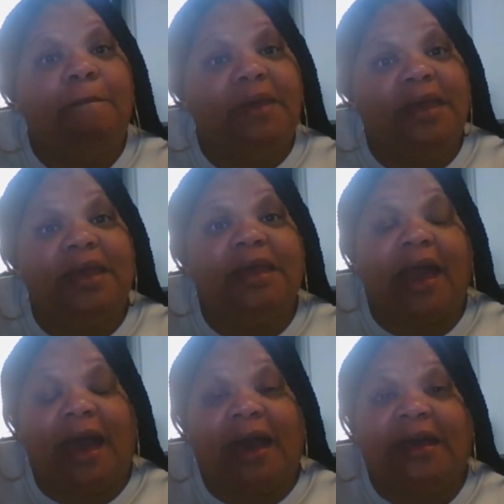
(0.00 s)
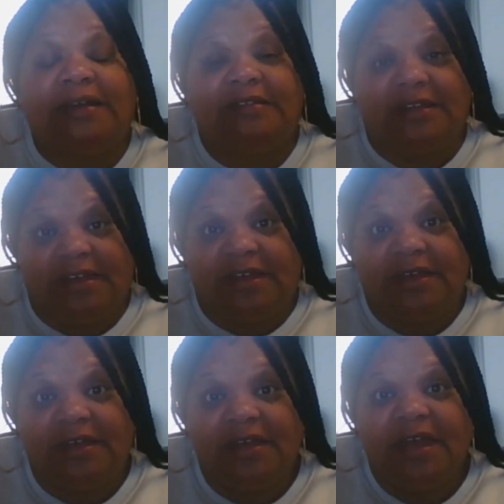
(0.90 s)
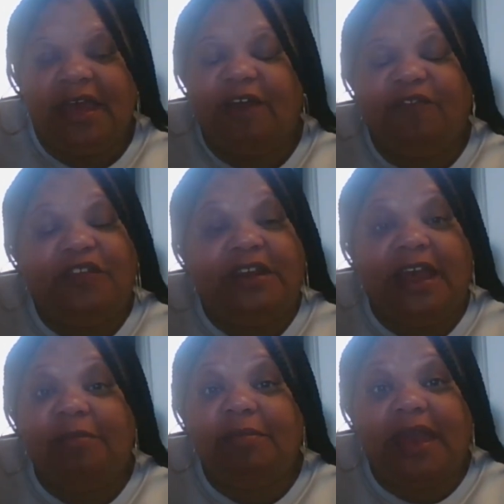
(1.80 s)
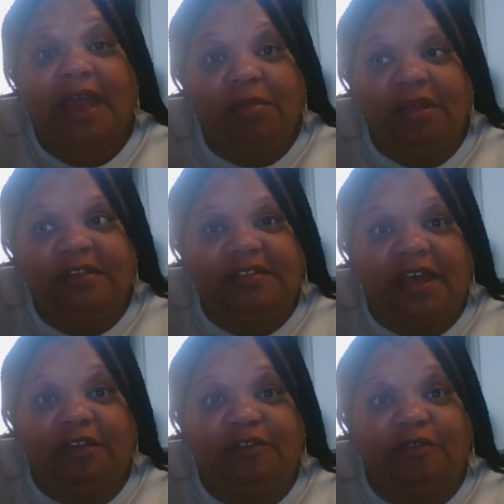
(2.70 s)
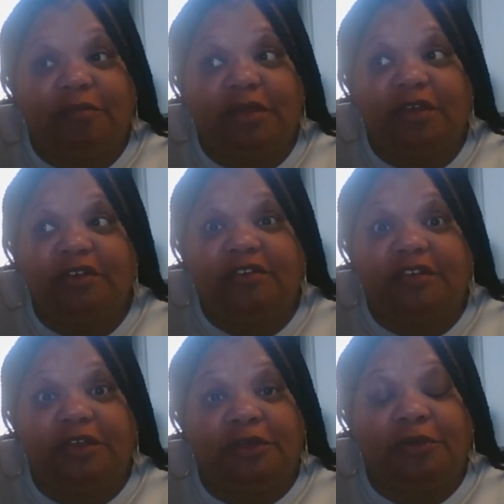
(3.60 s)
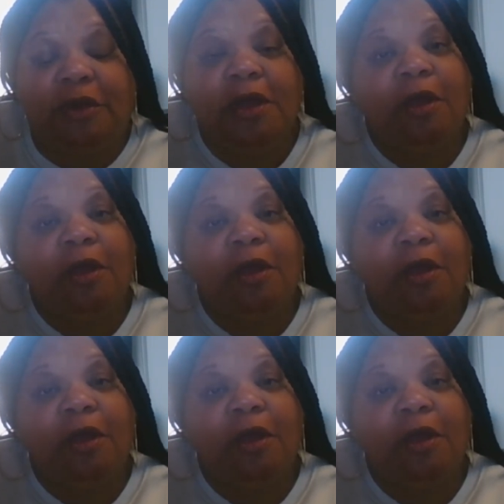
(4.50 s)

Big Idea. If the name Kamala sounds familiar to you,